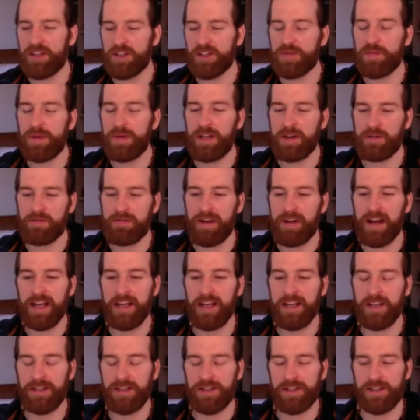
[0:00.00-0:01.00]
been a
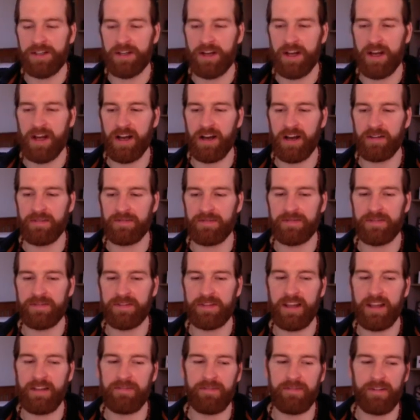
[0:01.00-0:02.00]
range of
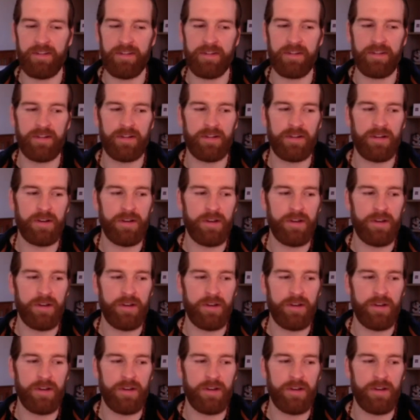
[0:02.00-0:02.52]
different